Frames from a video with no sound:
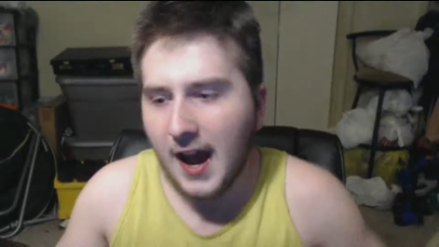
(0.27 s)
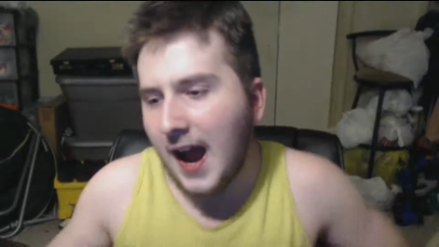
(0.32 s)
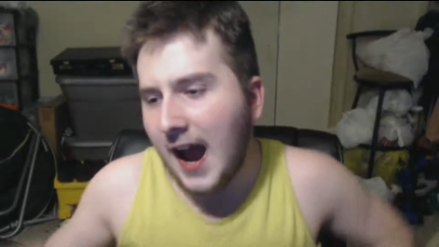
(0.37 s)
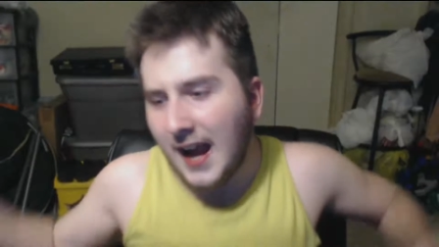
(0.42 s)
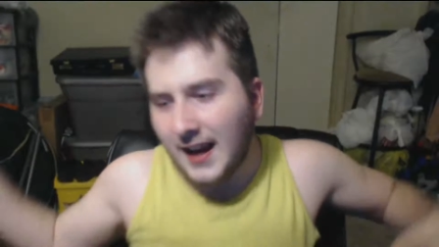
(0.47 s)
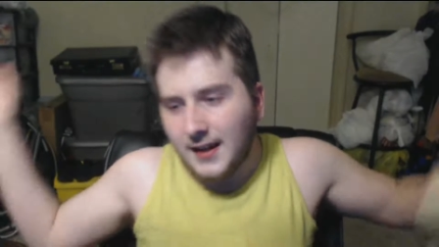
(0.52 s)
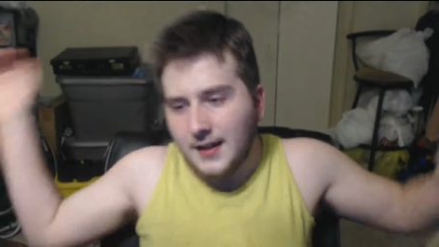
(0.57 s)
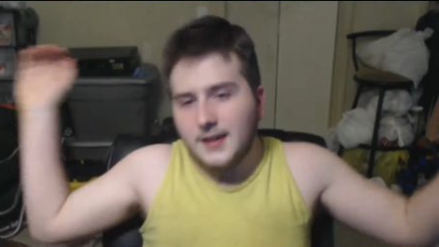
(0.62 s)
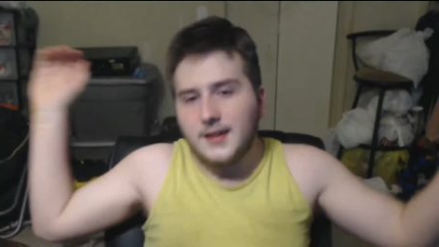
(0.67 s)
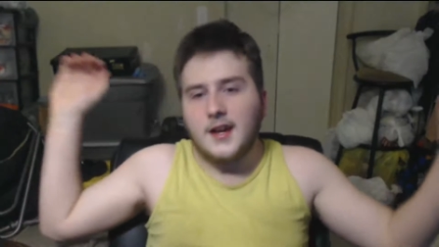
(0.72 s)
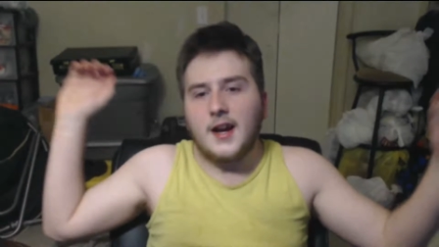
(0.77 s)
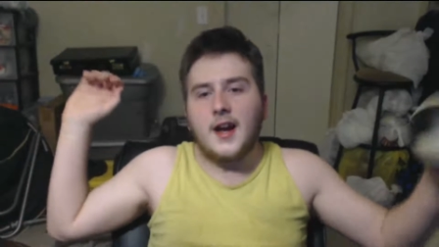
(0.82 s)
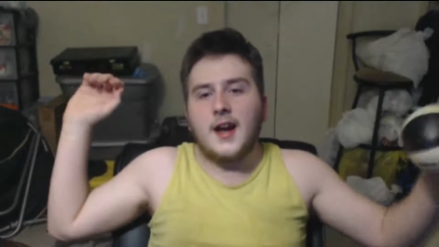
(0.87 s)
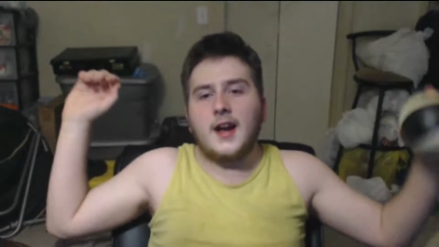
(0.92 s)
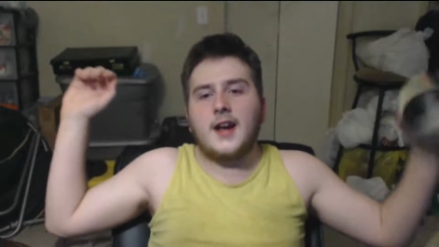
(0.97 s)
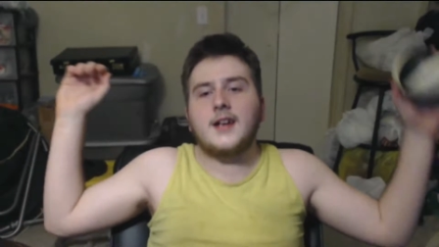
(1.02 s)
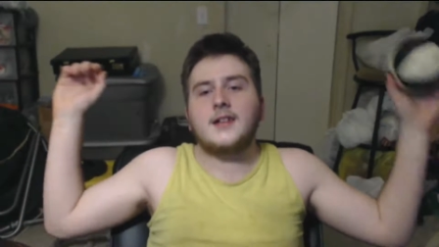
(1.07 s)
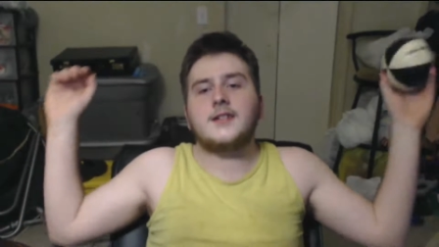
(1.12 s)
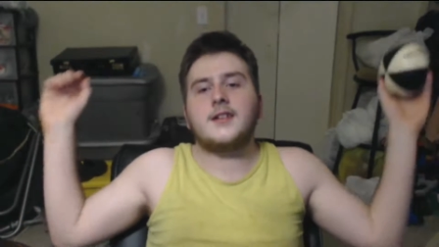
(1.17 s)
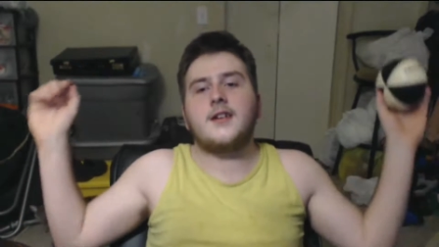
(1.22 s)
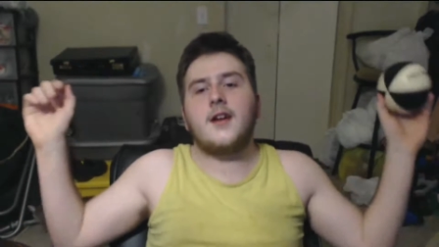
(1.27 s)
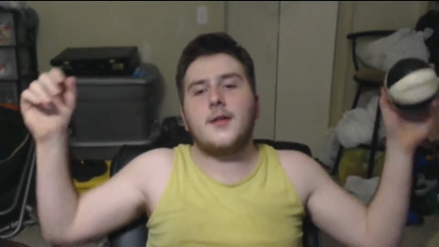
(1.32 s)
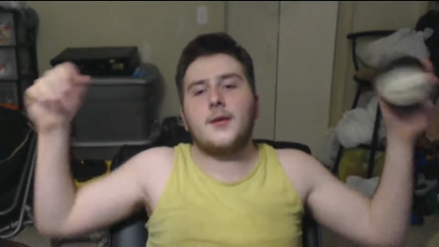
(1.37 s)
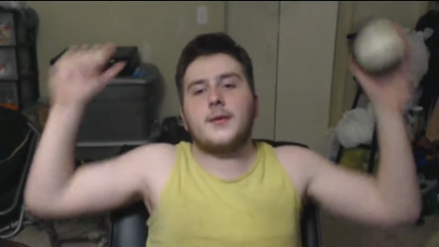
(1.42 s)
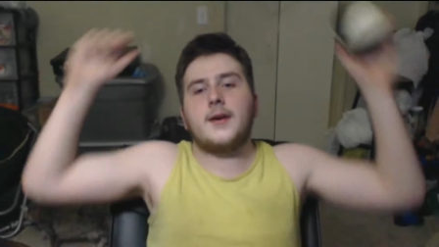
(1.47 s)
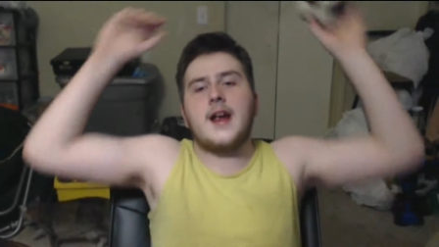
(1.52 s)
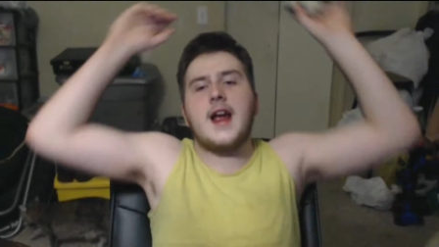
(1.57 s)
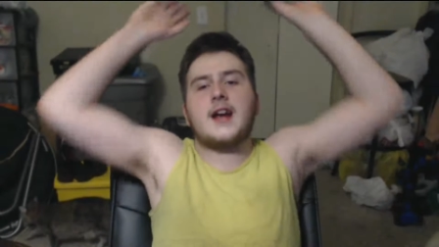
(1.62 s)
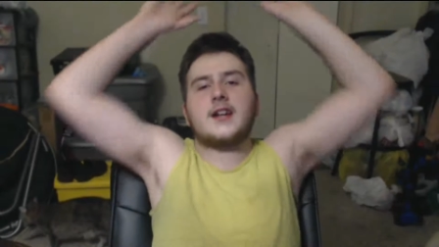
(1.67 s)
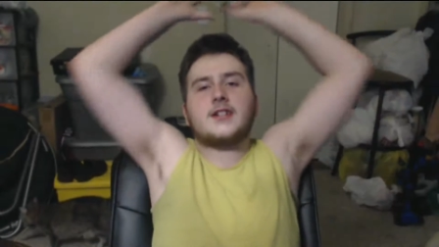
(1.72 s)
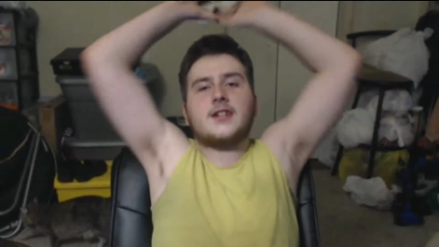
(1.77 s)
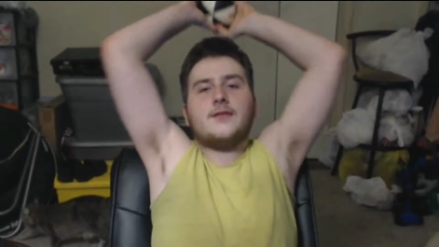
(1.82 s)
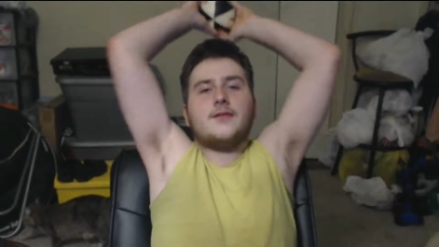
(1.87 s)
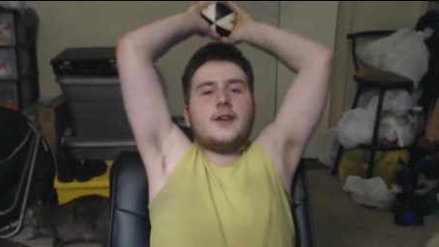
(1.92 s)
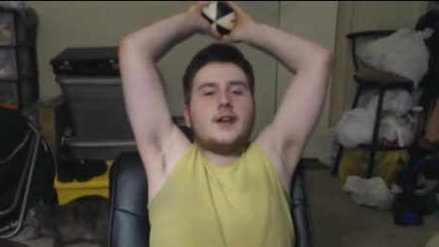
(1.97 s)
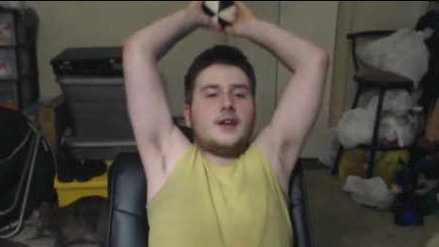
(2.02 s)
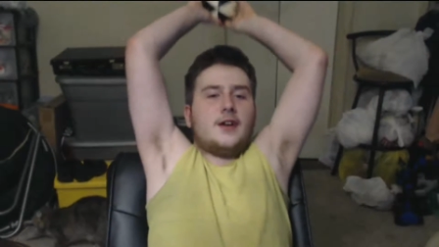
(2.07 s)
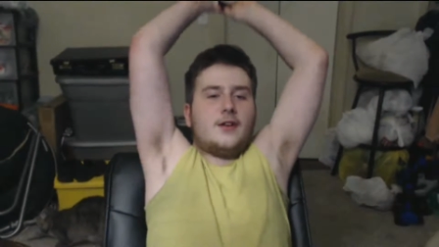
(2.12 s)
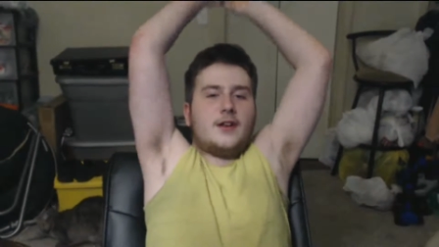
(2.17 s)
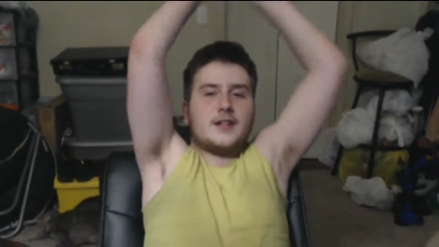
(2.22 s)
Hi guys, another reaction
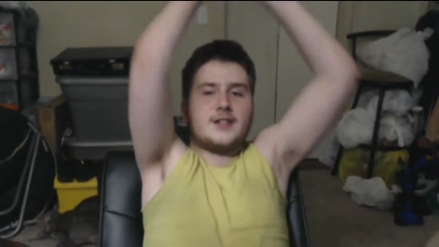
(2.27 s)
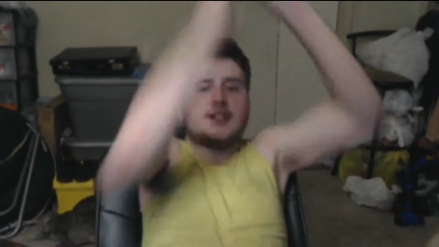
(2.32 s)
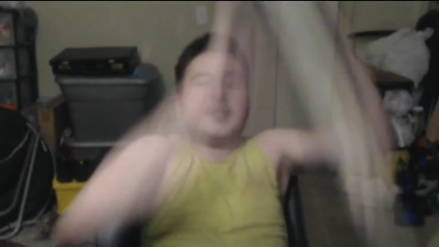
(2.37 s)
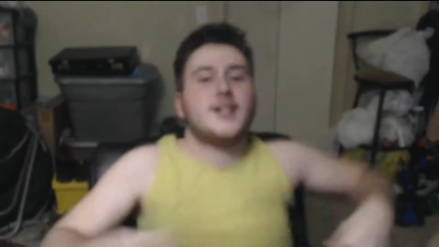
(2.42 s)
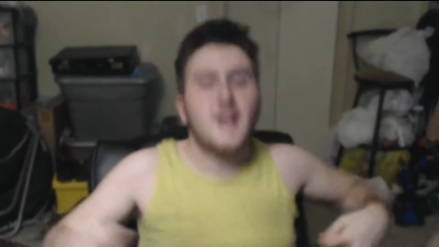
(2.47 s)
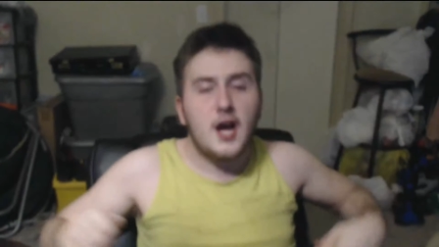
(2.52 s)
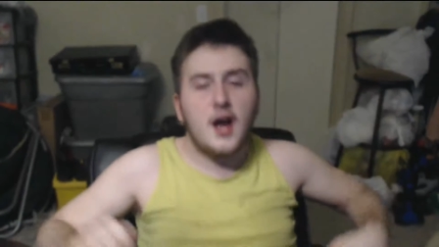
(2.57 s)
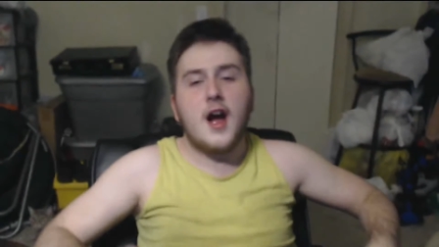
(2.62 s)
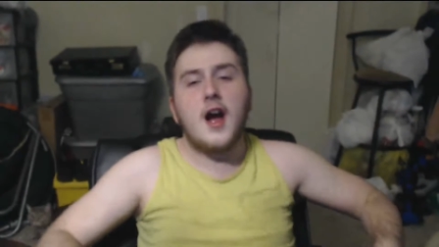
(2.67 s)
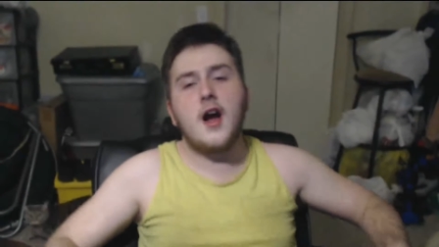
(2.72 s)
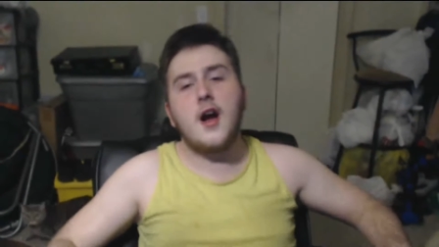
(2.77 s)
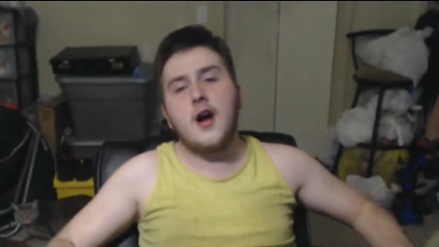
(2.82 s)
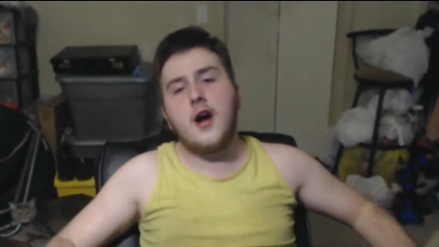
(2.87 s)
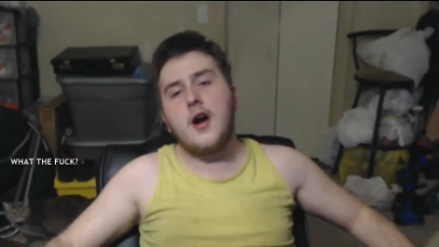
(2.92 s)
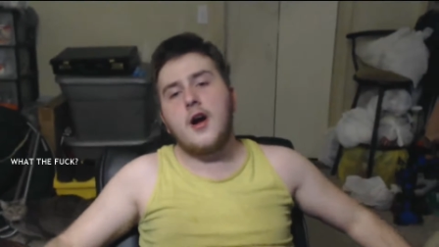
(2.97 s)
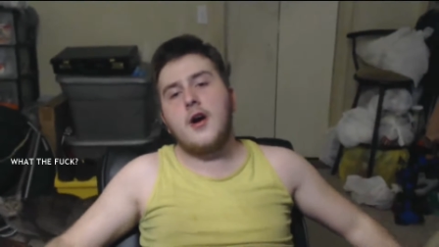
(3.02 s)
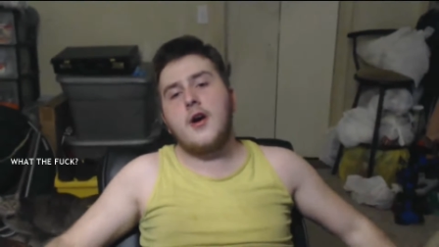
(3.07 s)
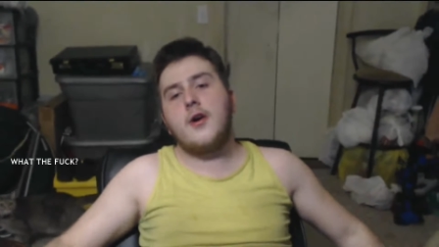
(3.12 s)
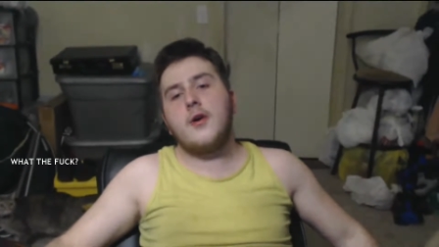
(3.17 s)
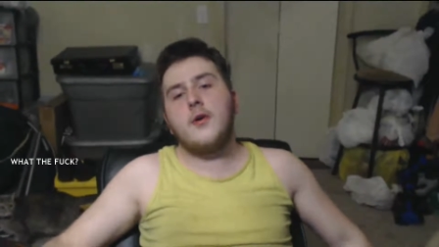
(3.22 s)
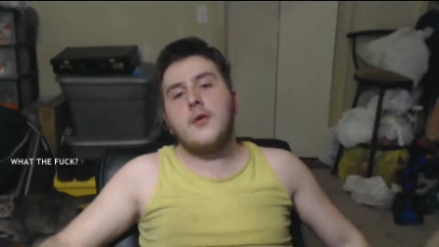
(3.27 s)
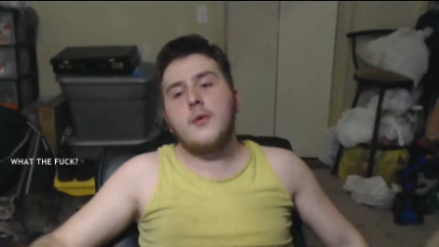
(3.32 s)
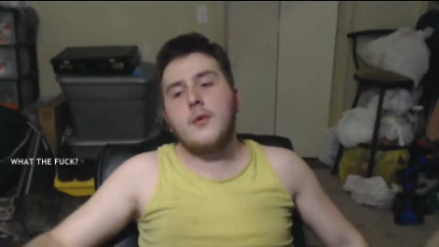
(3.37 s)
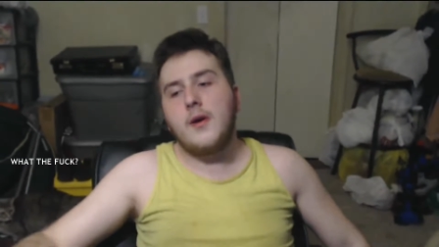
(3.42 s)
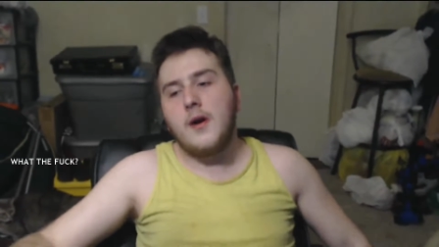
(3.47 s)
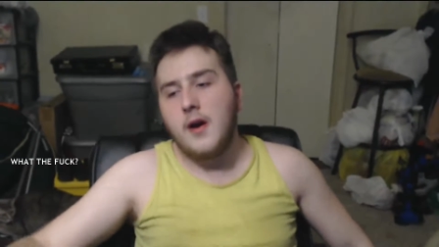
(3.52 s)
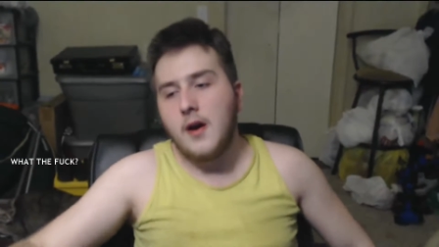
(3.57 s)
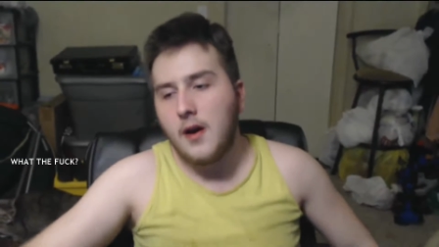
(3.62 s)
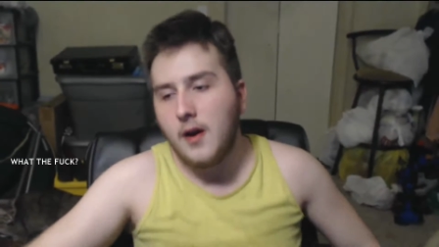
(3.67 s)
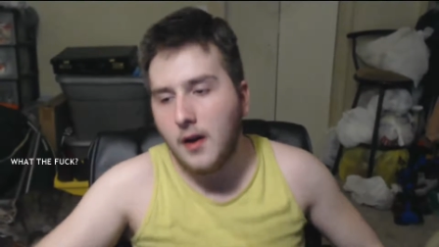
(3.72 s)
video, let's go!